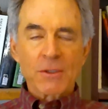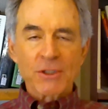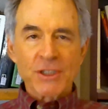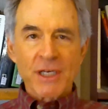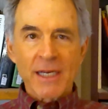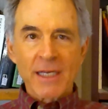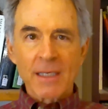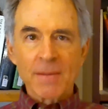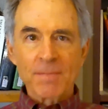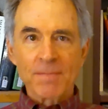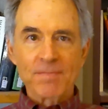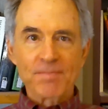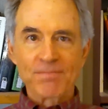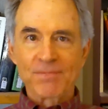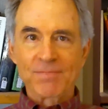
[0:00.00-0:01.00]
So
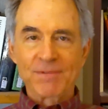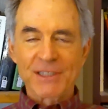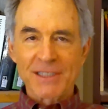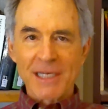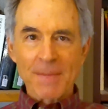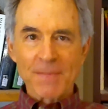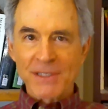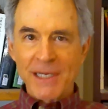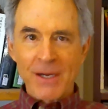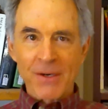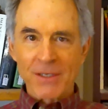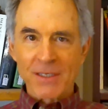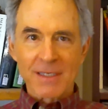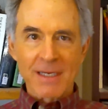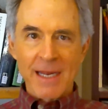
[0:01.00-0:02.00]
Jacob steps
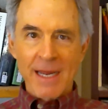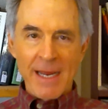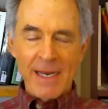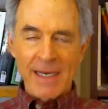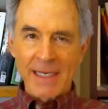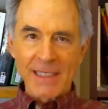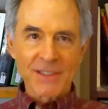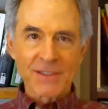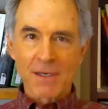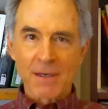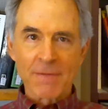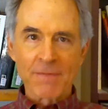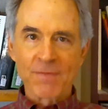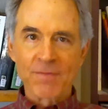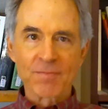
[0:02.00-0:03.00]
out, and
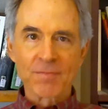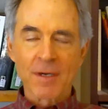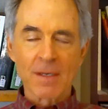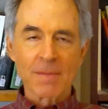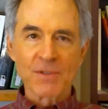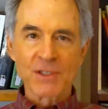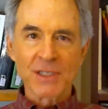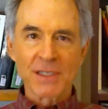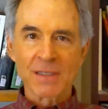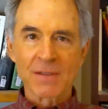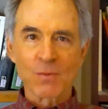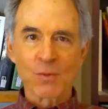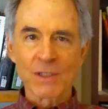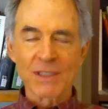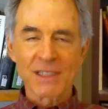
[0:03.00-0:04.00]
Esau comes
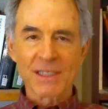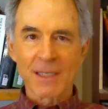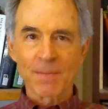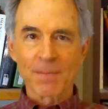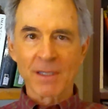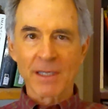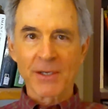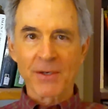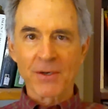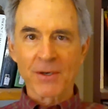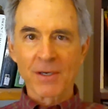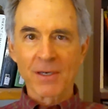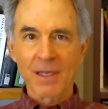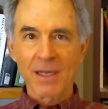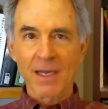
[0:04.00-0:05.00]
in one step
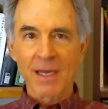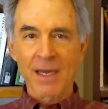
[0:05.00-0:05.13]
later,